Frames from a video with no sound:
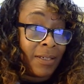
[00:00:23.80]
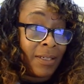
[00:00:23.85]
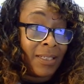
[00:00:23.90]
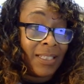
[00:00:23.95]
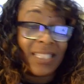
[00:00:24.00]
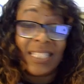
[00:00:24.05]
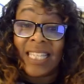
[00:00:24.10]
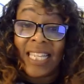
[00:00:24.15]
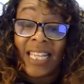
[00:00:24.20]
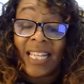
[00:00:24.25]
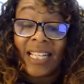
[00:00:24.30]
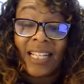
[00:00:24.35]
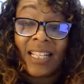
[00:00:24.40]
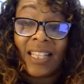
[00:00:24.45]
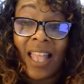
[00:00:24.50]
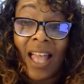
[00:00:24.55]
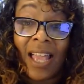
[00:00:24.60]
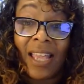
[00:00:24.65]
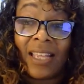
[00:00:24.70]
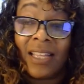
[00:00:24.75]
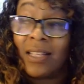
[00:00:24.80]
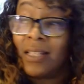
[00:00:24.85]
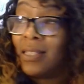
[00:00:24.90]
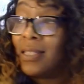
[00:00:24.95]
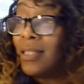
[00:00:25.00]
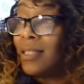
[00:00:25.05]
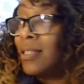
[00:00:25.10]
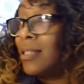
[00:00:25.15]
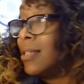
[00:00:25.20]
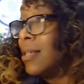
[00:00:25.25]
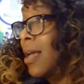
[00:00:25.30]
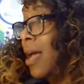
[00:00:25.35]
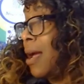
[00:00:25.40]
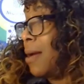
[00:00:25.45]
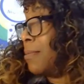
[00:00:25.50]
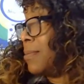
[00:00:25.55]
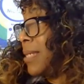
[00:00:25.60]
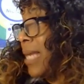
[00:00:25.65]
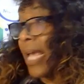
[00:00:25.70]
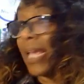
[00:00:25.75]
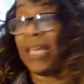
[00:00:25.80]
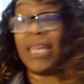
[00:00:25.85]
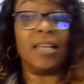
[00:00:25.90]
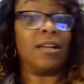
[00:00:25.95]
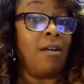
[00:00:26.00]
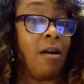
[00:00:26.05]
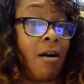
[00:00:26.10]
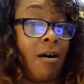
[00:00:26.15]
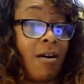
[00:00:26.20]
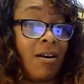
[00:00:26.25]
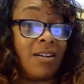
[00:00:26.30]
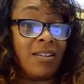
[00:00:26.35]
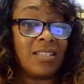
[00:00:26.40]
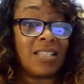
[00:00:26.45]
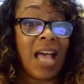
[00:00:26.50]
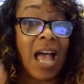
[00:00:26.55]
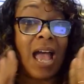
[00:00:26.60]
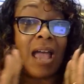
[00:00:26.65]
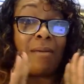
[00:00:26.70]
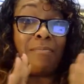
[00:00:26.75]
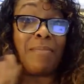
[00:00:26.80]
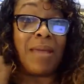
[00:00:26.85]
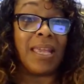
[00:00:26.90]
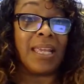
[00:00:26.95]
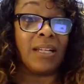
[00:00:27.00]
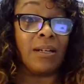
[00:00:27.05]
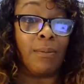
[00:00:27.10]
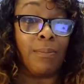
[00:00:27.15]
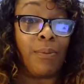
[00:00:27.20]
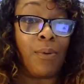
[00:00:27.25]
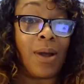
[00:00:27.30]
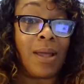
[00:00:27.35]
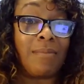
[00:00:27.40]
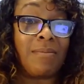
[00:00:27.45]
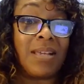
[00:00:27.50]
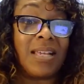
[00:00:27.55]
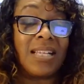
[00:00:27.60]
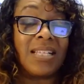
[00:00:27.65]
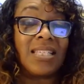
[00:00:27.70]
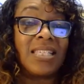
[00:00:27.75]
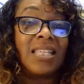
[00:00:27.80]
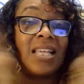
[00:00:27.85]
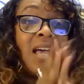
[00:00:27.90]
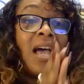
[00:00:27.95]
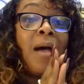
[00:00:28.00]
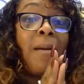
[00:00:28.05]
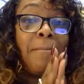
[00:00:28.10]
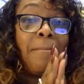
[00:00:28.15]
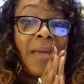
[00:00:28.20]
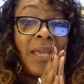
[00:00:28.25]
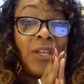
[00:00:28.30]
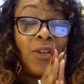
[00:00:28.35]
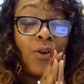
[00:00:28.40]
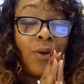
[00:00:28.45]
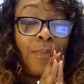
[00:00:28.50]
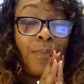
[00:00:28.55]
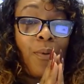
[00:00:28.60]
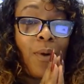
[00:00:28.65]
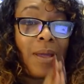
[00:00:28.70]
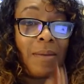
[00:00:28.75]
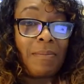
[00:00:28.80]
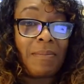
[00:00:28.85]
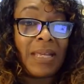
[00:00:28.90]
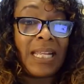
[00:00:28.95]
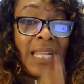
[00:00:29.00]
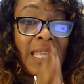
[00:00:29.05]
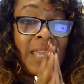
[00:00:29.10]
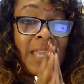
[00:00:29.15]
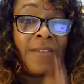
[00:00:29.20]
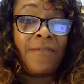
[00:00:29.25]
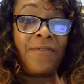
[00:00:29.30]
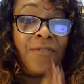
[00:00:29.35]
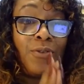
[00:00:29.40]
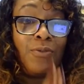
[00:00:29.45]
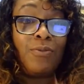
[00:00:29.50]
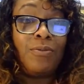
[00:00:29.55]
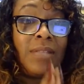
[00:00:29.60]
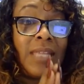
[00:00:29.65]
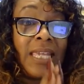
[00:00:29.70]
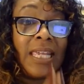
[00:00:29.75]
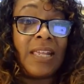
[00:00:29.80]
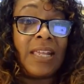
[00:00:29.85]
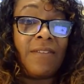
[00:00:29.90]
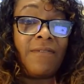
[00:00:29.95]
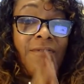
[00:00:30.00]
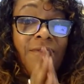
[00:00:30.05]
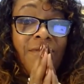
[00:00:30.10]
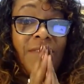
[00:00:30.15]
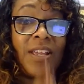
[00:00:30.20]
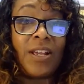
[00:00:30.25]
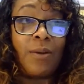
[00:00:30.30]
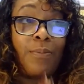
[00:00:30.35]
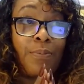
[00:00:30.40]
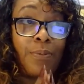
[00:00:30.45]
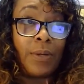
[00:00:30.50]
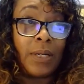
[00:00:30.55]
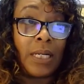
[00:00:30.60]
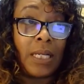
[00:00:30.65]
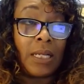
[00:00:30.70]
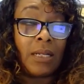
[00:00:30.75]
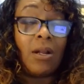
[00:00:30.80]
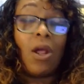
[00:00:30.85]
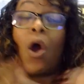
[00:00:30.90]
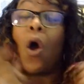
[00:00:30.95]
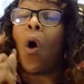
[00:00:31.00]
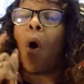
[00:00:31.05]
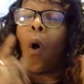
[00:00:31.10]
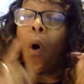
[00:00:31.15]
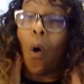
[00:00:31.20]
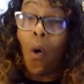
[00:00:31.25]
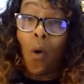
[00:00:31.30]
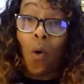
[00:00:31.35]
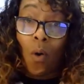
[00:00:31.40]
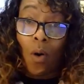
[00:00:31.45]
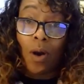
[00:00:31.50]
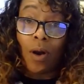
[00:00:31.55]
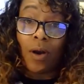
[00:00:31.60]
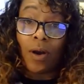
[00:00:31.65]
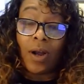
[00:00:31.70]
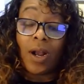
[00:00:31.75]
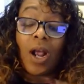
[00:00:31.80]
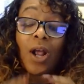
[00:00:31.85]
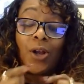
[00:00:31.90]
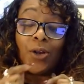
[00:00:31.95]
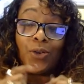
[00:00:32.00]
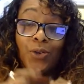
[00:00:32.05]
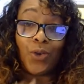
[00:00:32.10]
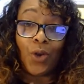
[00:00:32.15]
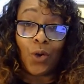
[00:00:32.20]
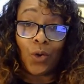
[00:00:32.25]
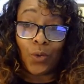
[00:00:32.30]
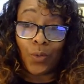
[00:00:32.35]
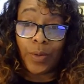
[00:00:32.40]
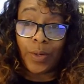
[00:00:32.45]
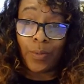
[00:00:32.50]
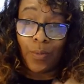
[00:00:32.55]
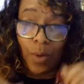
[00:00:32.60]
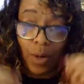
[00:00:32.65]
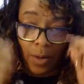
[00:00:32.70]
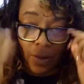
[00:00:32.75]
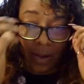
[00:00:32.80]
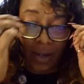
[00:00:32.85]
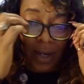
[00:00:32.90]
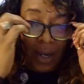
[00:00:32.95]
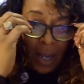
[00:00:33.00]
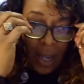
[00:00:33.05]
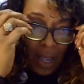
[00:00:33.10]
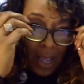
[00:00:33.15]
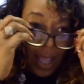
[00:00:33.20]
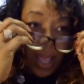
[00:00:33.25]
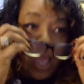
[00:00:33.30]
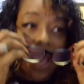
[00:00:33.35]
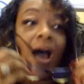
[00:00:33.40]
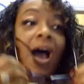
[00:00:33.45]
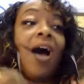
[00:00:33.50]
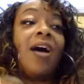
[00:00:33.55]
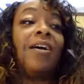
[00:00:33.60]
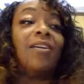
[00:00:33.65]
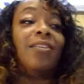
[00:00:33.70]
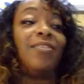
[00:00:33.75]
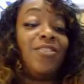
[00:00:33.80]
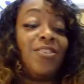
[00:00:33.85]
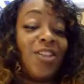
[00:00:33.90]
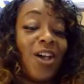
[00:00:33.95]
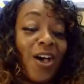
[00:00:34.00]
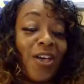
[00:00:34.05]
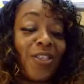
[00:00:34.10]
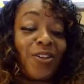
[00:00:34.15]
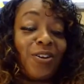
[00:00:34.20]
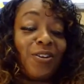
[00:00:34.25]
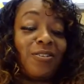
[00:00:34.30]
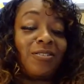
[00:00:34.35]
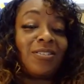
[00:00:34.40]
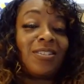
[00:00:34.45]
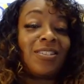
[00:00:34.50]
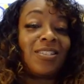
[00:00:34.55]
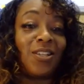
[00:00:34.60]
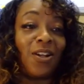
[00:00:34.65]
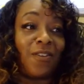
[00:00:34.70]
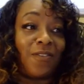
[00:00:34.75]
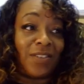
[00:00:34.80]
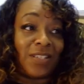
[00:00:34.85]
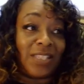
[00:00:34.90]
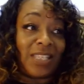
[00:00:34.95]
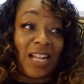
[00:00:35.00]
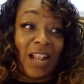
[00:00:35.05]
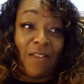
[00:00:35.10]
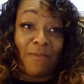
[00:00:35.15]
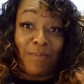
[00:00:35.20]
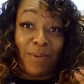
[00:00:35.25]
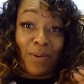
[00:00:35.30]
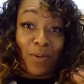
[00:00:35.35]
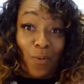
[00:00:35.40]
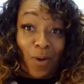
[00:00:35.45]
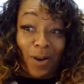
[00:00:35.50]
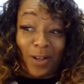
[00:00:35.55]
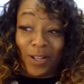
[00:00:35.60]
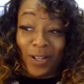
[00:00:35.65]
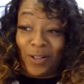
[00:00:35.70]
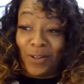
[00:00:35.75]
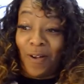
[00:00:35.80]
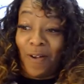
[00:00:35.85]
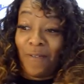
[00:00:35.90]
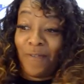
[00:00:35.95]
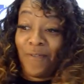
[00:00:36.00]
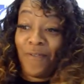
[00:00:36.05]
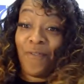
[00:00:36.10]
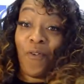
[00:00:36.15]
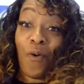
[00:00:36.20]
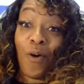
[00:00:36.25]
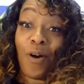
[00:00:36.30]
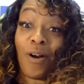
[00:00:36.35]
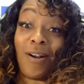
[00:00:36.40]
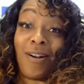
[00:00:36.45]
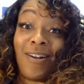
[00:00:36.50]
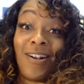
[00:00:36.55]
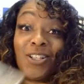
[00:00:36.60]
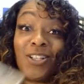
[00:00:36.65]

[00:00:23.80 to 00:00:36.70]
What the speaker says: seeing clients. I am taking calls. I am making appointments. Make your appointment if you need fingerprinting or notary work. Another service that I've been working on for